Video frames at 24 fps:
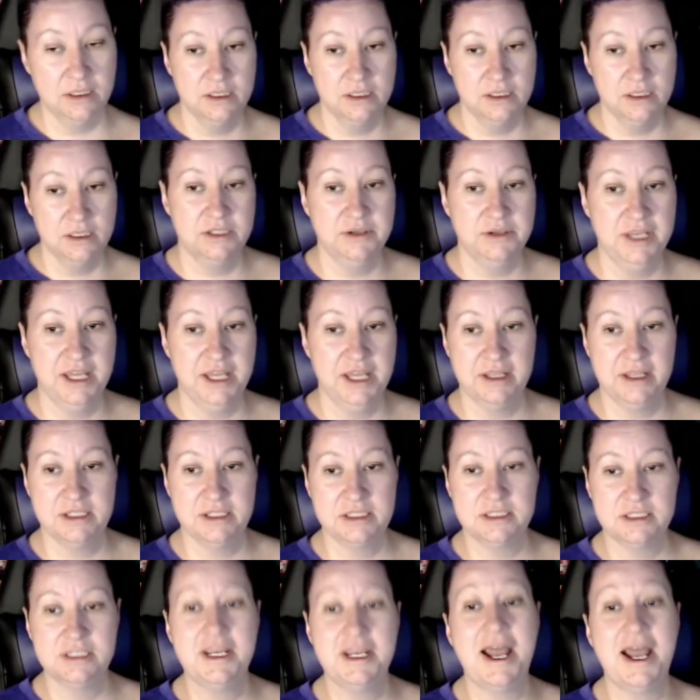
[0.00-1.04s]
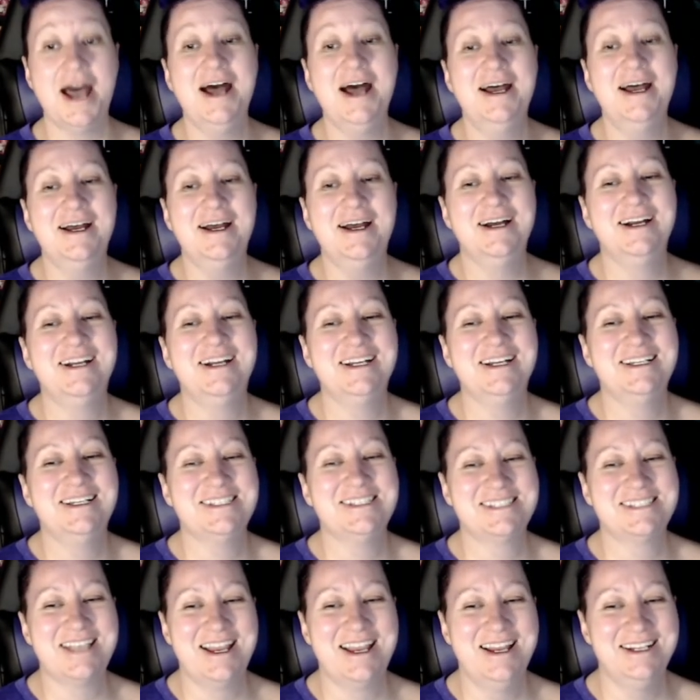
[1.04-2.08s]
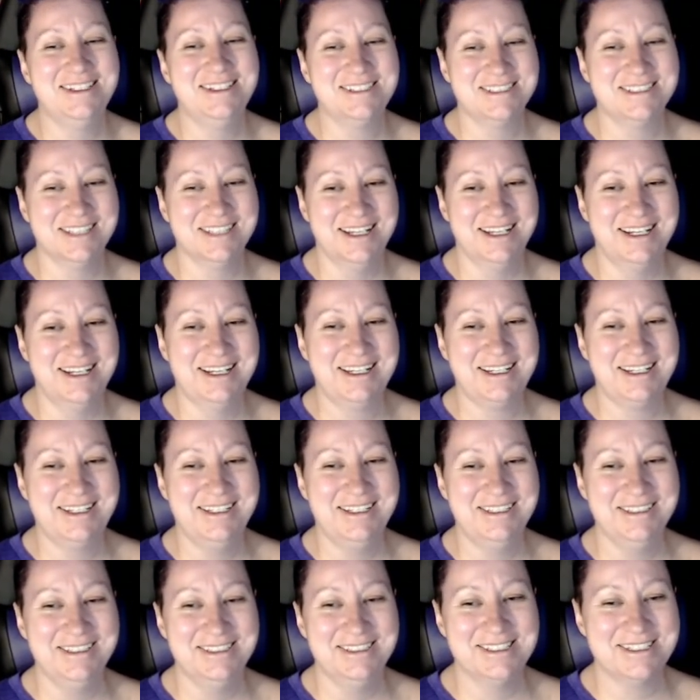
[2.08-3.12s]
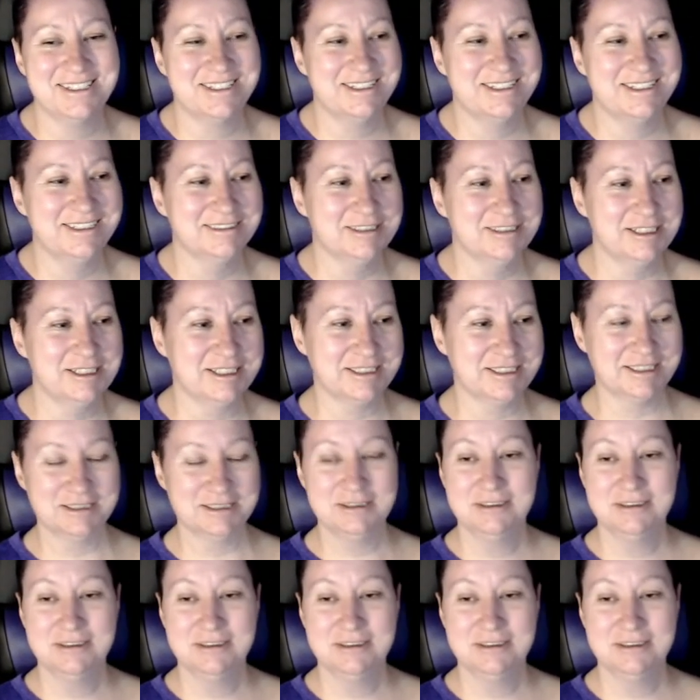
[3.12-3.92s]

So yeah, that's, yeah, his head is like in the ceiling.